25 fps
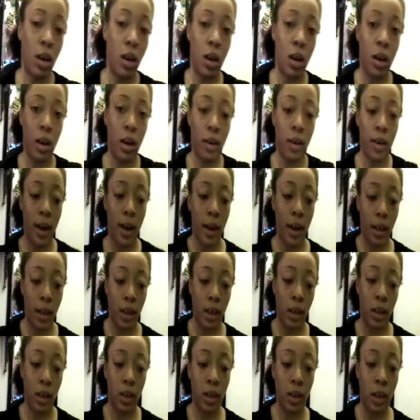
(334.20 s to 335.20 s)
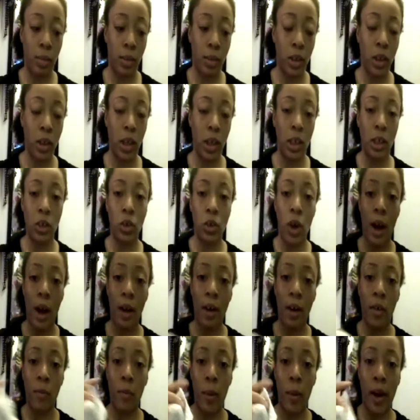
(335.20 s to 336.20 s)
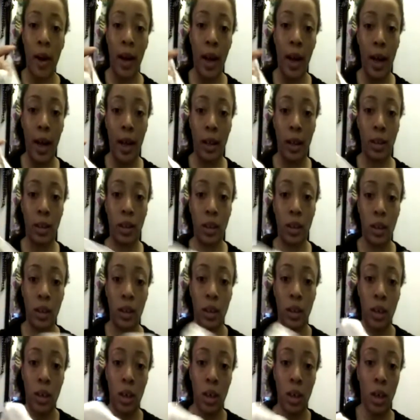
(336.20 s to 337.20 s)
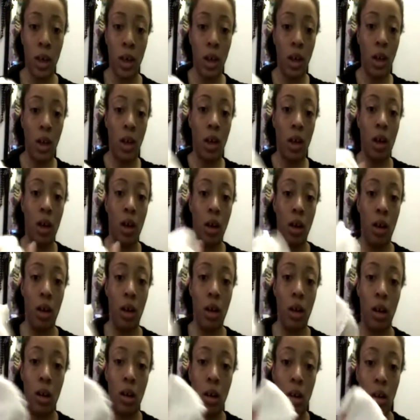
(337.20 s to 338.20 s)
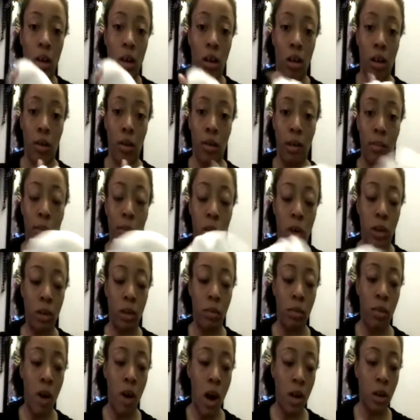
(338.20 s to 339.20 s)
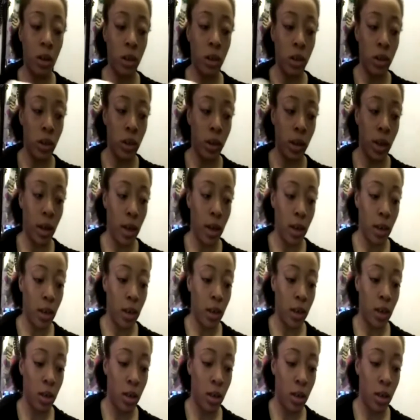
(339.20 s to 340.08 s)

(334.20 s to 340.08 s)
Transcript: Alright, so I'm just going to dry off my hands from all the products on there.